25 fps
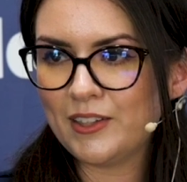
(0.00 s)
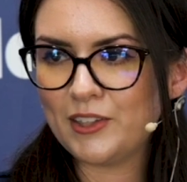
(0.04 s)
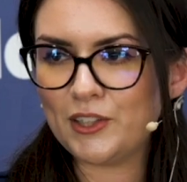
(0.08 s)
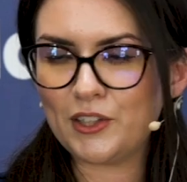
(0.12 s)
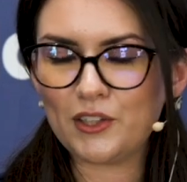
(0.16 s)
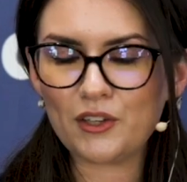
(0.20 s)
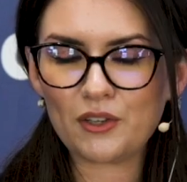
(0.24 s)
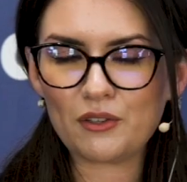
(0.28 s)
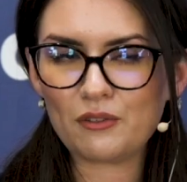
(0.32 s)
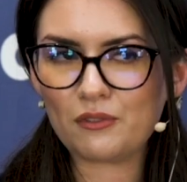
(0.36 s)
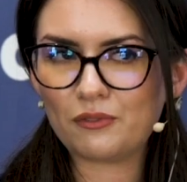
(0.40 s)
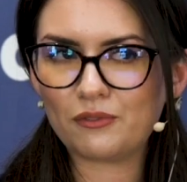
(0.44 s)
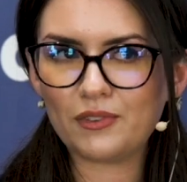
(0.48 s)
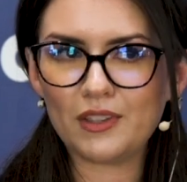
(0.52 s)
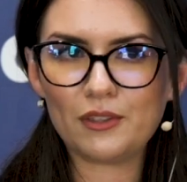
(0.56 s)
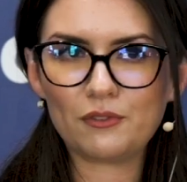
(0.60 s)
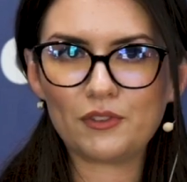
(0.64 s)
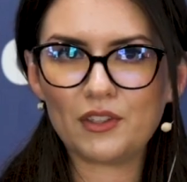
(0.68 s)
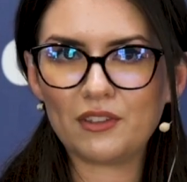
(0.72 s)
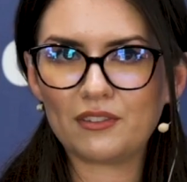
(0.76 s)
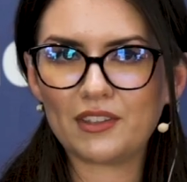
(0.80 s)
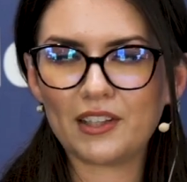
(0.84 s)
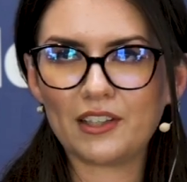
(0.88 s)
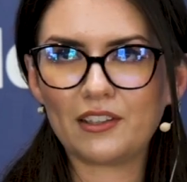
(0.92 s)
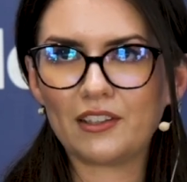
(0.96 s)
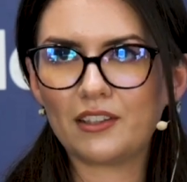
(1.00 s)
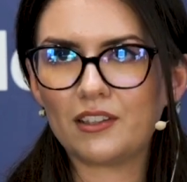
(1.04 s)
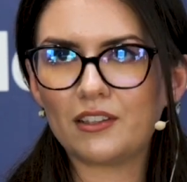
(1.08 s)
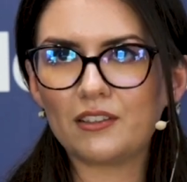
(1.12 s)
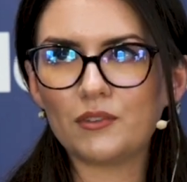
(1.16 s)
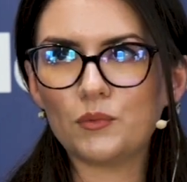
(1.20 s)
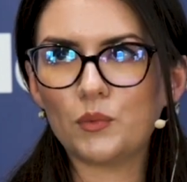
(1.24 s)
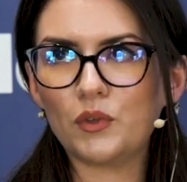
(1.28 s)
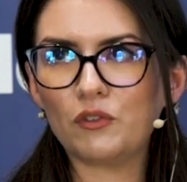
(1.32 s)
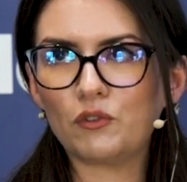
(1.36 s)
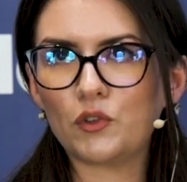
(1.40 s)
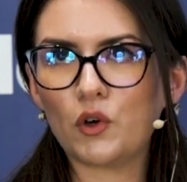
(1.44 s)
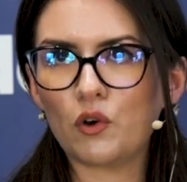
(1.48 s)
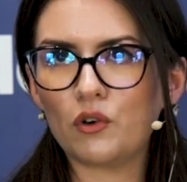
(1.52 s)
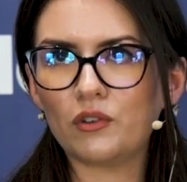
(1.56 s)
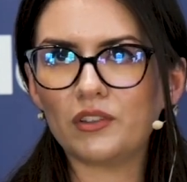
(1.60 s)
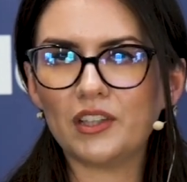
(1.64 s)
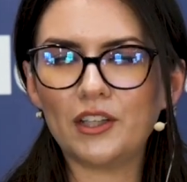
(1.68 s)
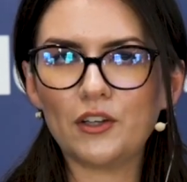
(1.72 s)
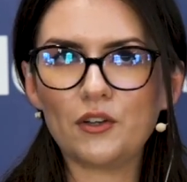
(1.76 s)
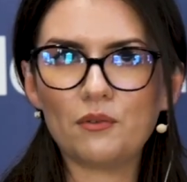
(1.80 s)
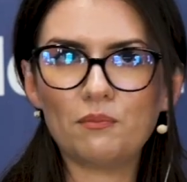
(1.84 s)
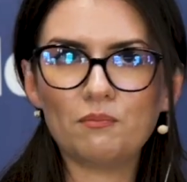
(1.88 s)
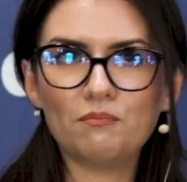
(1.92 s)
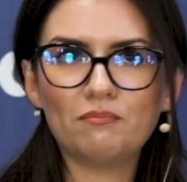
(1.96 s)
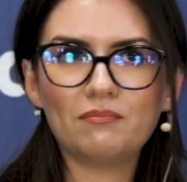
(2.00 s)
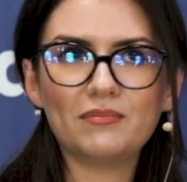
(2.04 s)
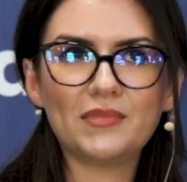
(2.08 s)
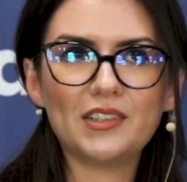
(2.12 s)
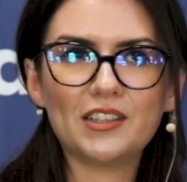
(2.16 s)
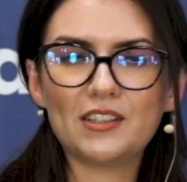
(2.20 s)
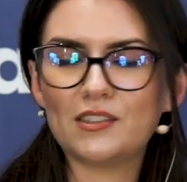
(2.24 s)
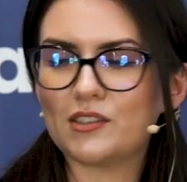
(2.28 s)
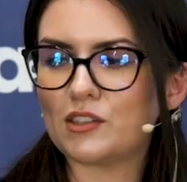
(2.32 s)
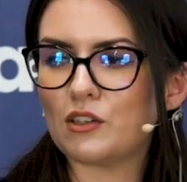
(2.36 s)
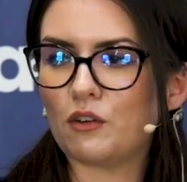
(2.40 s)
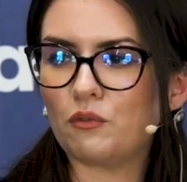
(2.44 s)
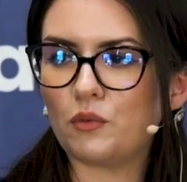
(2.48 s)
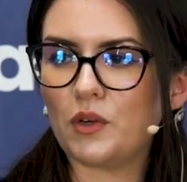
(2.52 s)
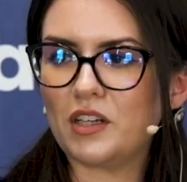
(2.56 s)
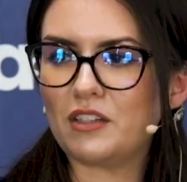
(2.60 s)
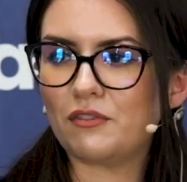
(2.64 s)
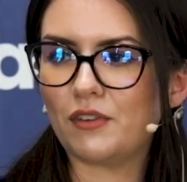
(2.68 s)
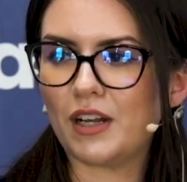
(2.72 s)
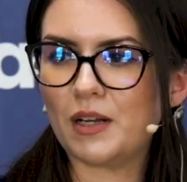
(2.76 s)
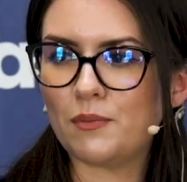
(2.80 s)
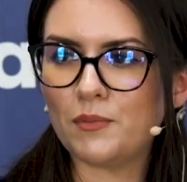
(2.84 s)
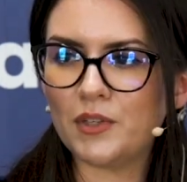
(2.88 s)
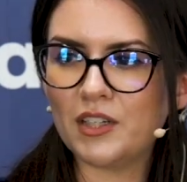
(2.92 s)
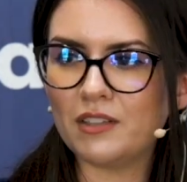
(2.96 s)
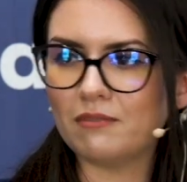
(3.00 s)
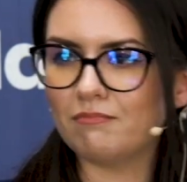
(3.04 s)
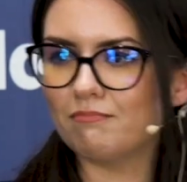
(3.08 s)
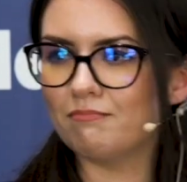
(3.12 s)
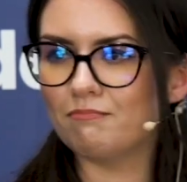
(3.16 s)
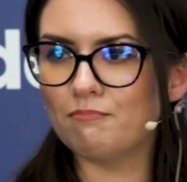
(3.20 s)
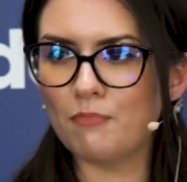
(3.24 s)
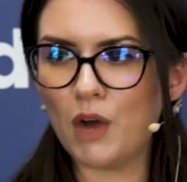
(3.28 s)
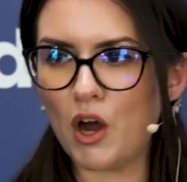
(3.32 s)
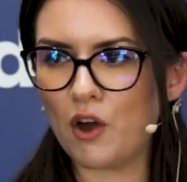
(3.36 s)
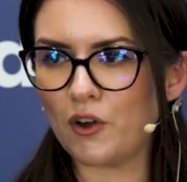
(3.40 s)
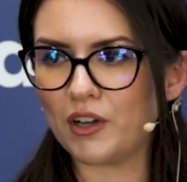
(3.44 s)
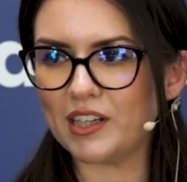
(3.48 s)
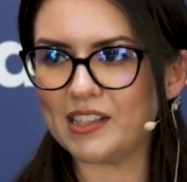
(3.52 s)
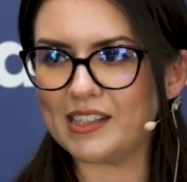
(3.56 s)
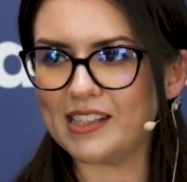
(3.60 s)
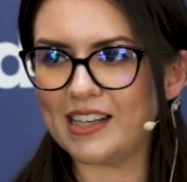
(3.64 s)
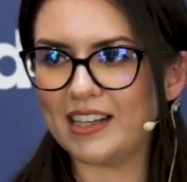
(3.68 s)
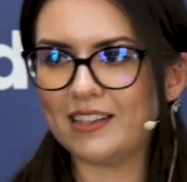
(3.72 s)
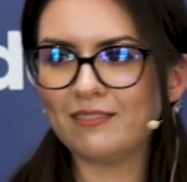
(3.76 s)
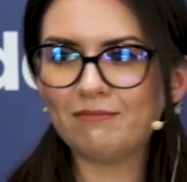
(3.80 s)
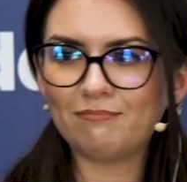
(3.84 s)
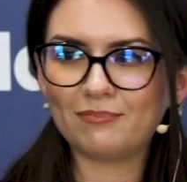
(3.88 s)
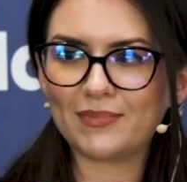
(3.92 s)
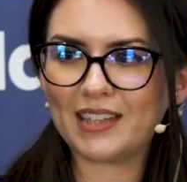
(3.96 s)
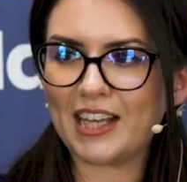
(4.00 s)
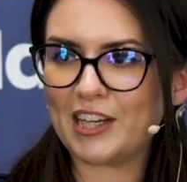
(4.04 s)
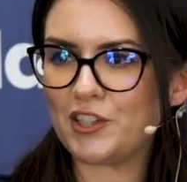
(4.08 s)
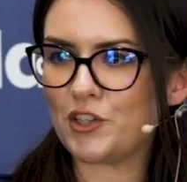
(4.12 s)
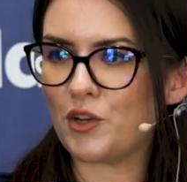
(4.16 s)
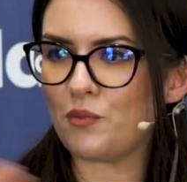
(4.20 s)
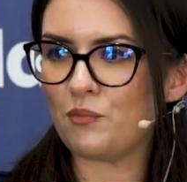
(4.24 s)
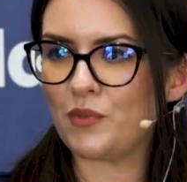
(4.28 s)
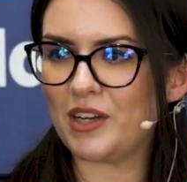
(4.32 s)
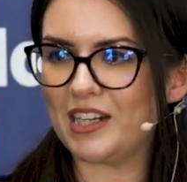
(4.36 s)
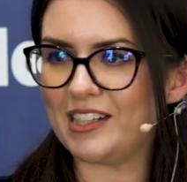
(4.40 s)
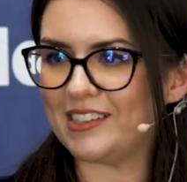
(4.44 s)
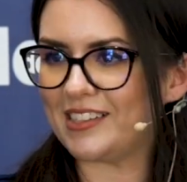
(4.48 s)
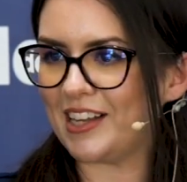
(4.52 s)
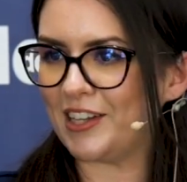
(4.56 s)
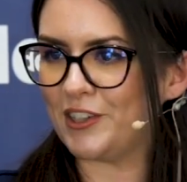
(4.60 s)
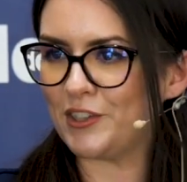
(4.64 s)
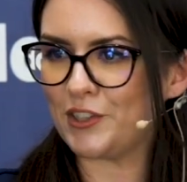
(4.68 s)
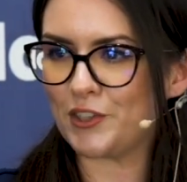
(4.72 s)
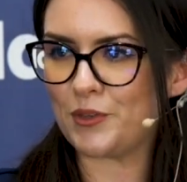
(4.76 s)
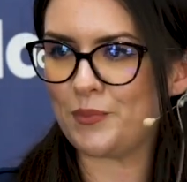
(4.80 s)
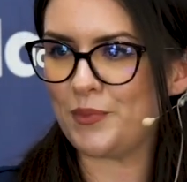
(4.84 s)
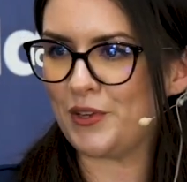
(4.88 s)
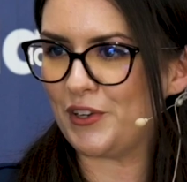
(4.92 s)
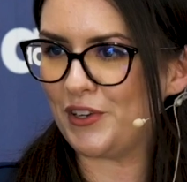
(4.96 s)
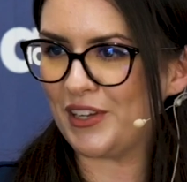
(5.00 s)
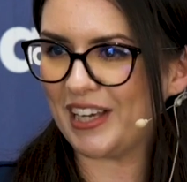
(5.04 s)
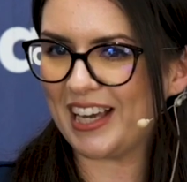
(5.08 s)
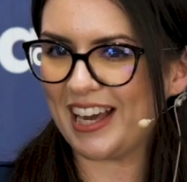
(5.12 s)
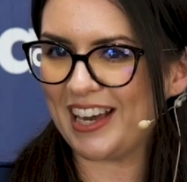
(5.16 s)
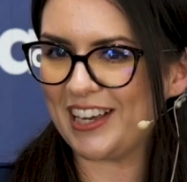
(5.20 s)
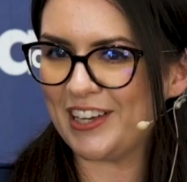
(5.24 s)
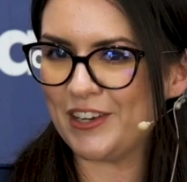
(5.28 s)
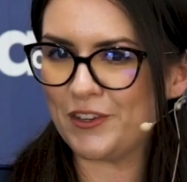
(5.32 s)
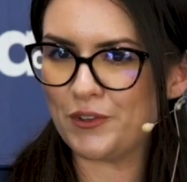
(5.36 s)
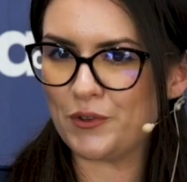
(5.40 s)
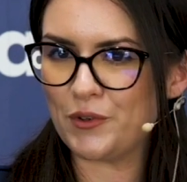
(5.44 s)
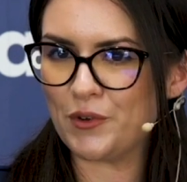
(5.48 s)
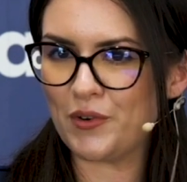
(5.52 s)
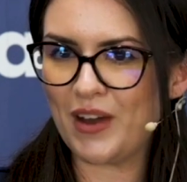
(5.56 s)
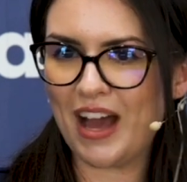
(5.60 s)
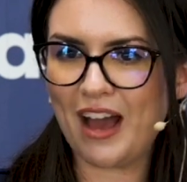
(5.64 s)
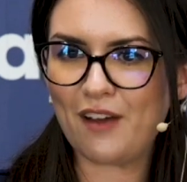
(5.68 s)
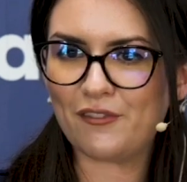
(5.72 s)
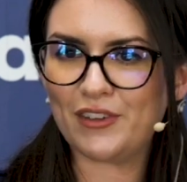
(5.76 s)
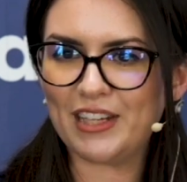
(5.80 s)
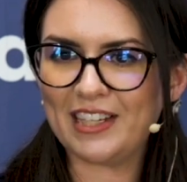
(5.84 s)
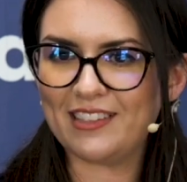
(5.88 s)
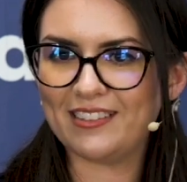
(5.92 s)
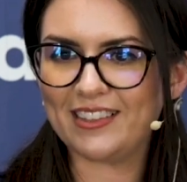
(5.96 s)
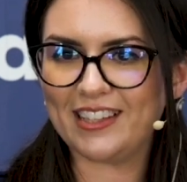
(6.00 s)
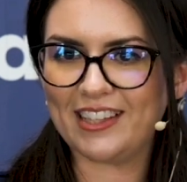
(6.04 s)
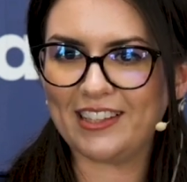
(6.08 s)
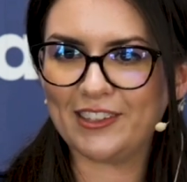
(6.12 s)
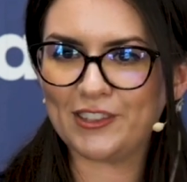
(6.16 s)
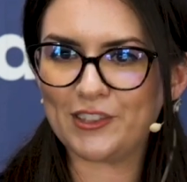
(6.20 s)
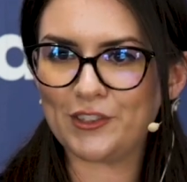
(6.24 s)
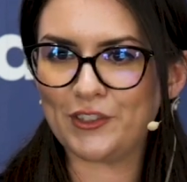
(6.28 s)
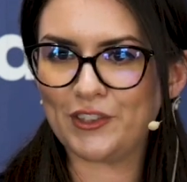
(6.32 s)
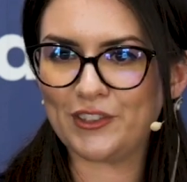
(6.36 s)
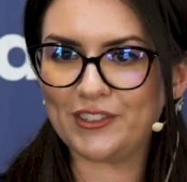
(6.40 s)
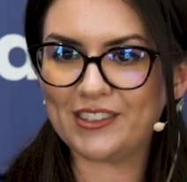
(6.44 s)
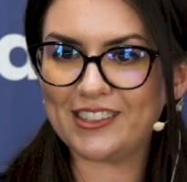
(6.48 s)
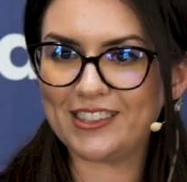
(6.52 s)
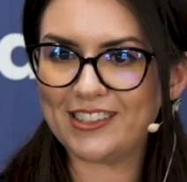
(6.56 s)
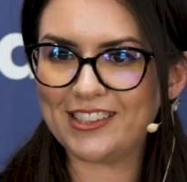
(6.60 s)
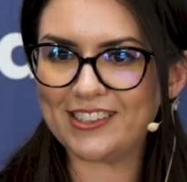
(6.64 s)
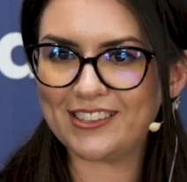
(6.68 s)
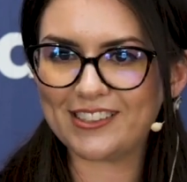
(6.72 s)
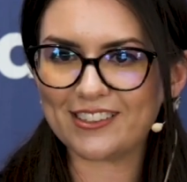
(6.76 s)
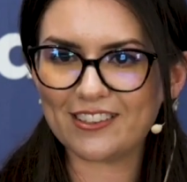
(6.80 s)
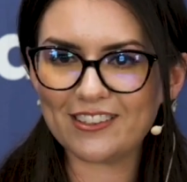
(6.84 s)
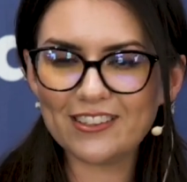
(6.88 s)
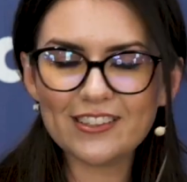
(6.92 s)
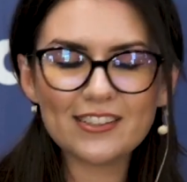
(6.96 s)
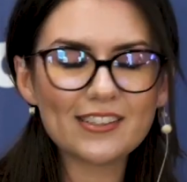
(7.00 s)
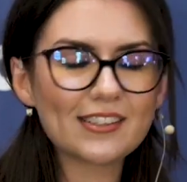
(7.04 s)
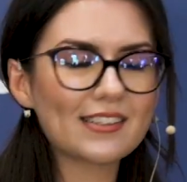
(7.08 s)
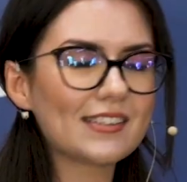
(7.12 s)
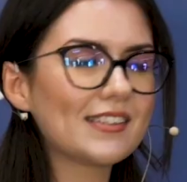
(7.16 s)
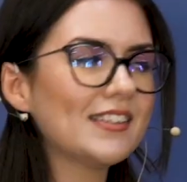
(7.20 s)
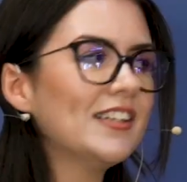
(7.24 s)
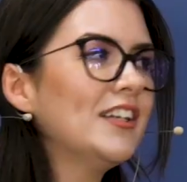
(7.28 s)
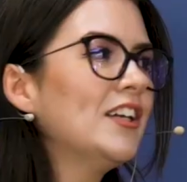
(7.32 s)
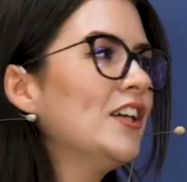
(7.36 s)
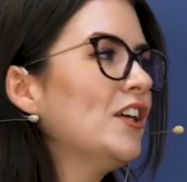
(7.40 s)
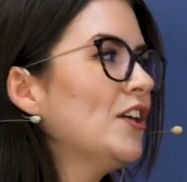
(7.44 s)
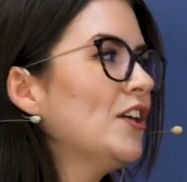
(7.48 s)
You know, if you think we've got, software development, marketing, they don't really tend to communicate or have anything to discuss.